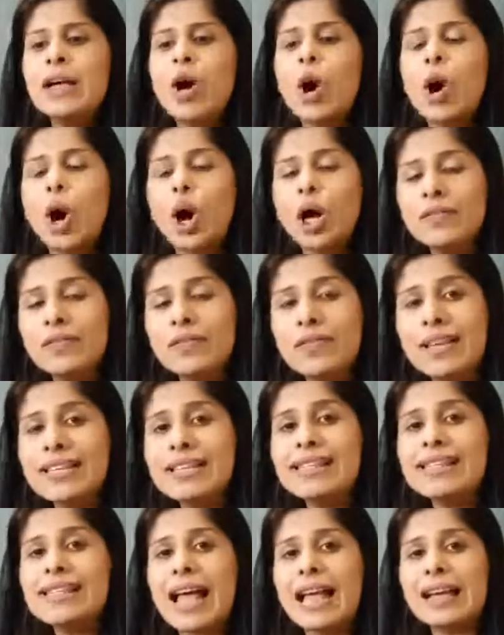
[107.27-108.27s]
Always
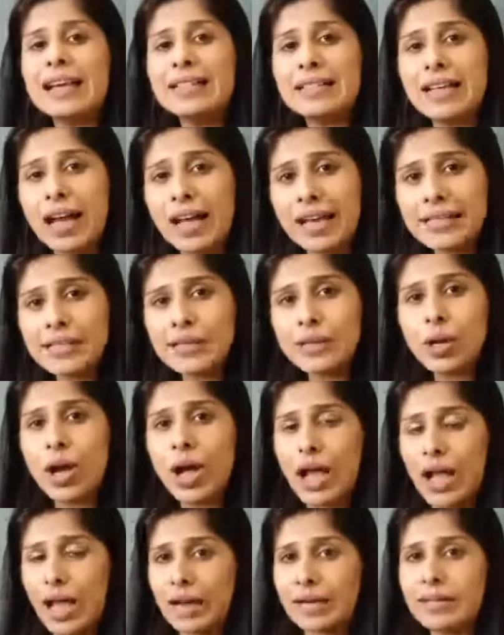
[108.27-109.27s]
sanitize your
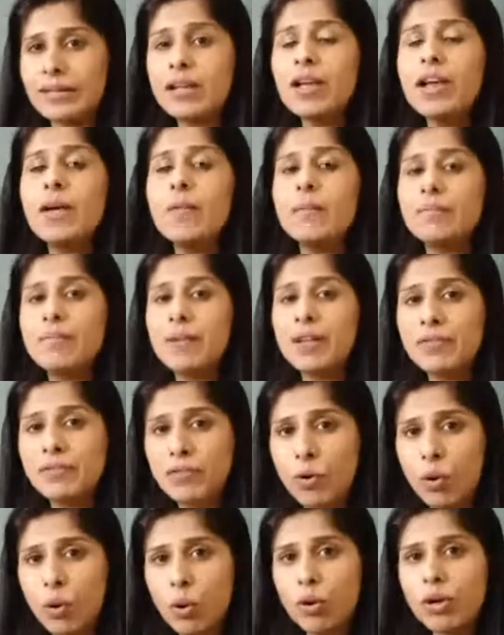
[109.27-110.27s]
hand
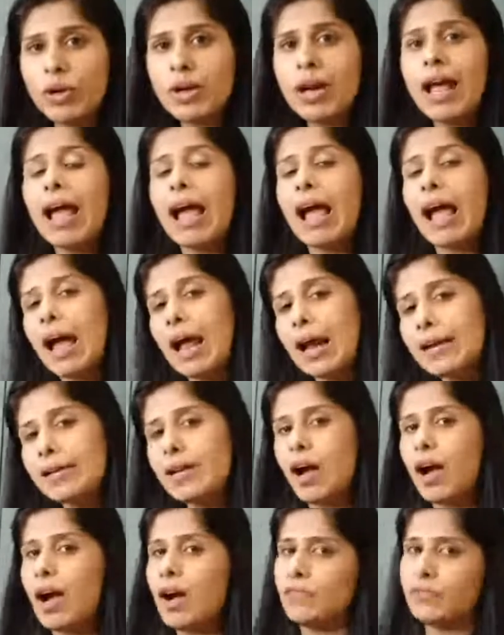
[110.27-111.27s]
before and
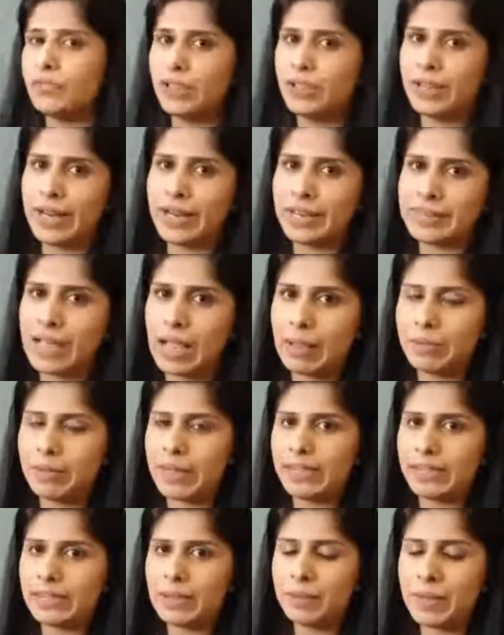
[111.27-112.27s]
after
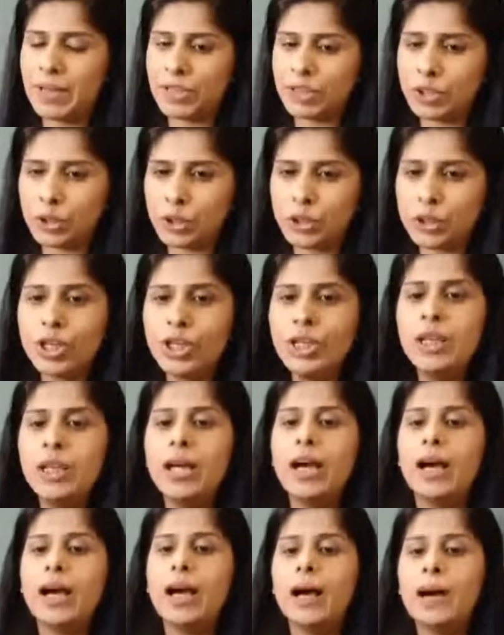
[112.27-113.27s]
examining the patient.
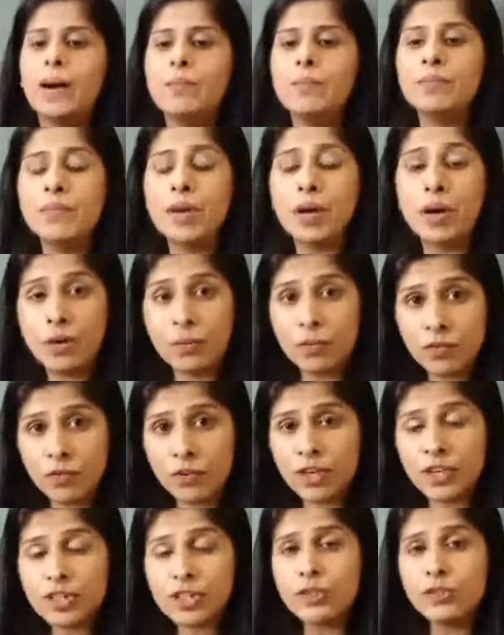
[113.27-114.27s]

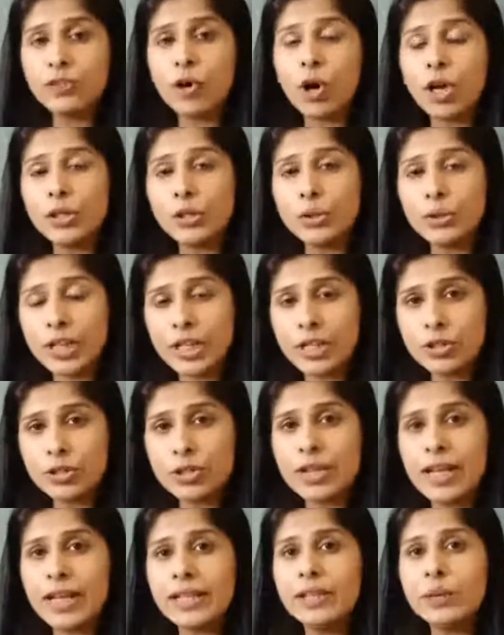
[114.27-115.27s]
First of all, you need to
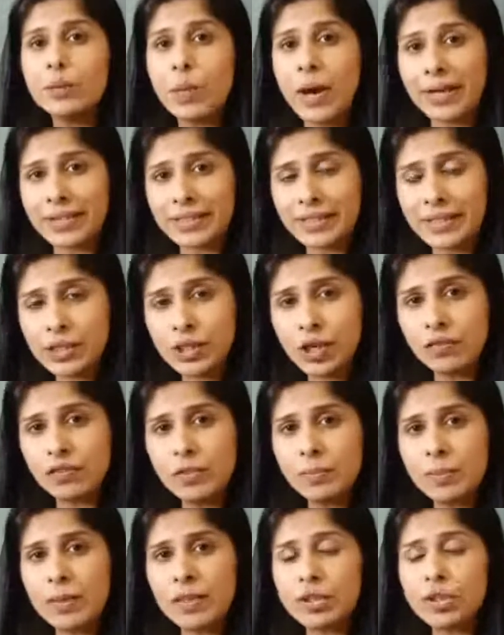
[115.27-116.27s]
take the vitals of the
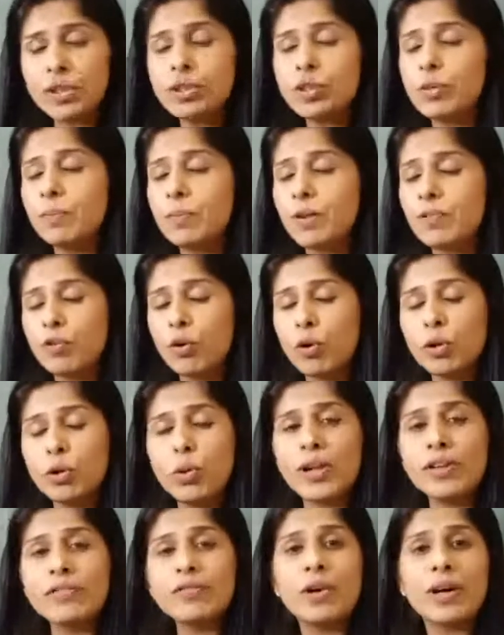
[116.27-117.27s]
patient. So before
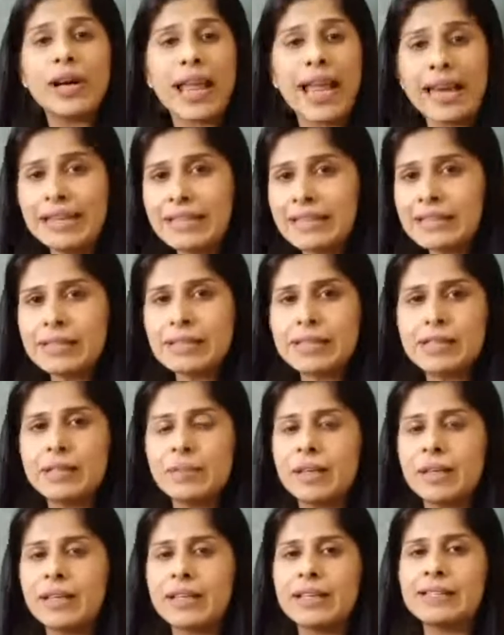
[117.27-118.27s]
going for any
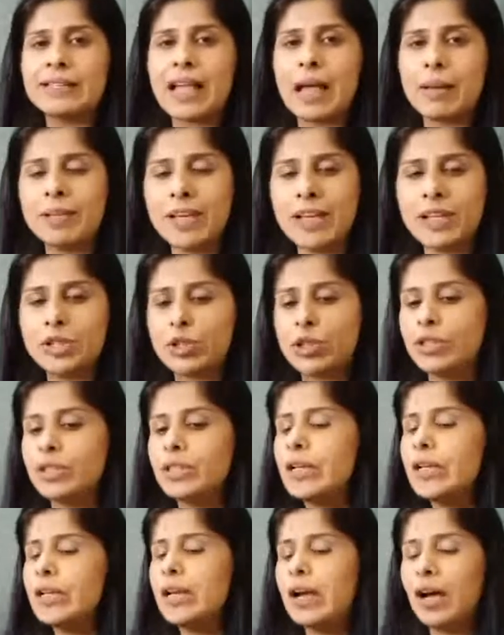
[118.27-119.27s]
systemic
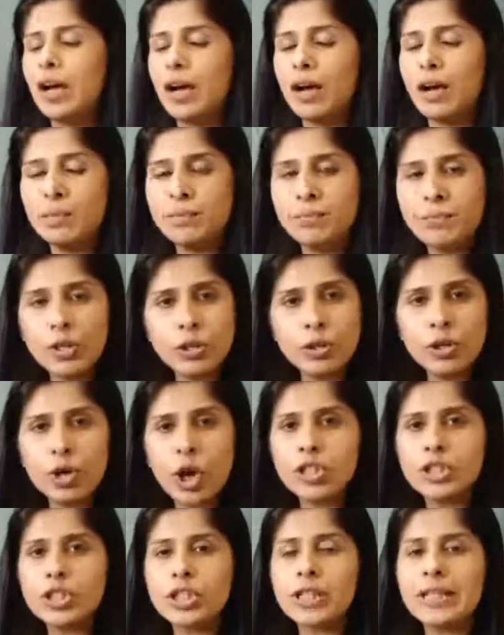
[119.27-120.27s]
examination,
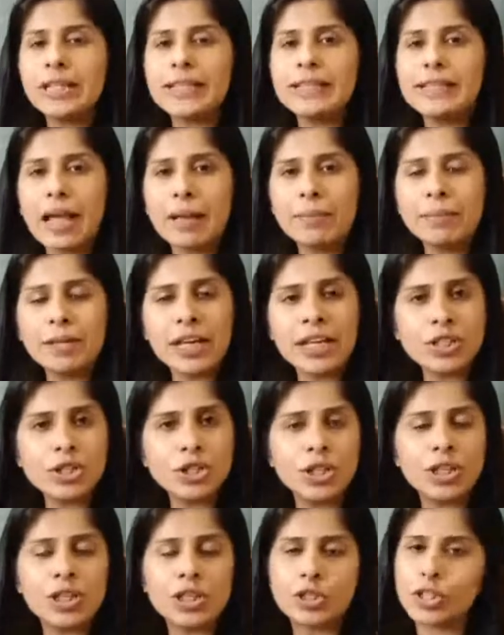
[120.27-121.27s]
neurological
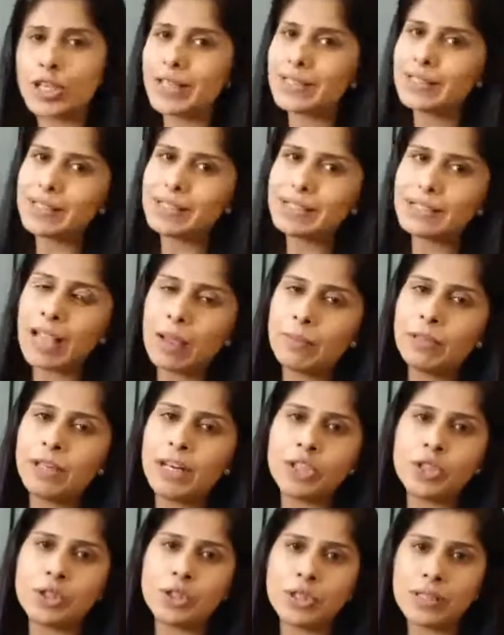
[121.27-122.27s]
examination, a chest
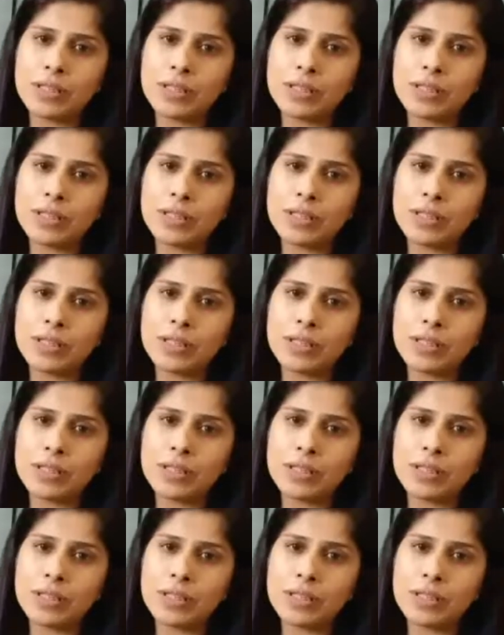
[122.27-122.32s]
examination, a